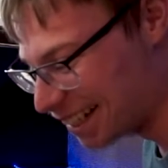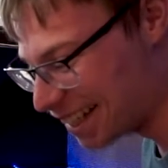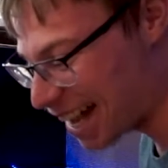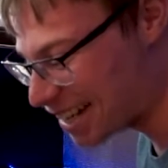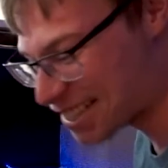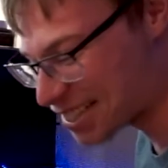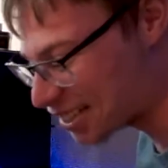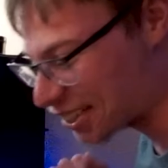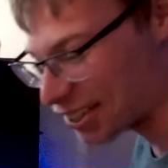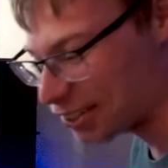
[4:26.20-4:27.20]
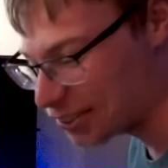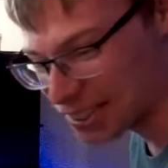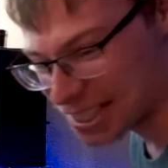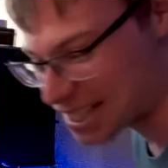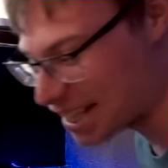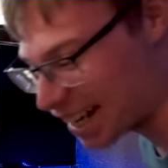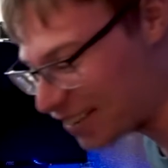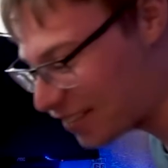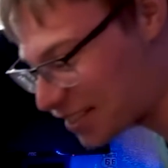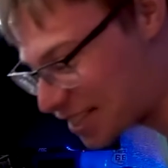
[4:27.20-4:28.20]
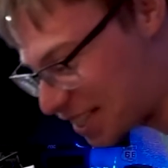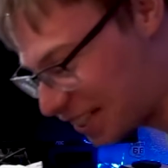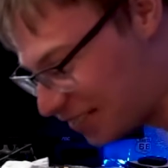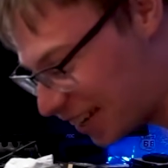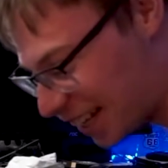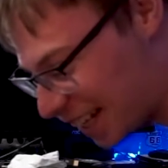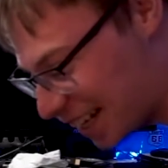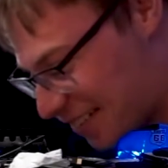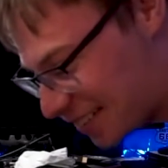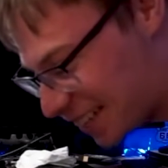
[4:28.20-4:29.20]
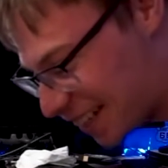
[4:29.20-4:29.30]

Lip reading: That is the coolest thing I've ever seen in my life!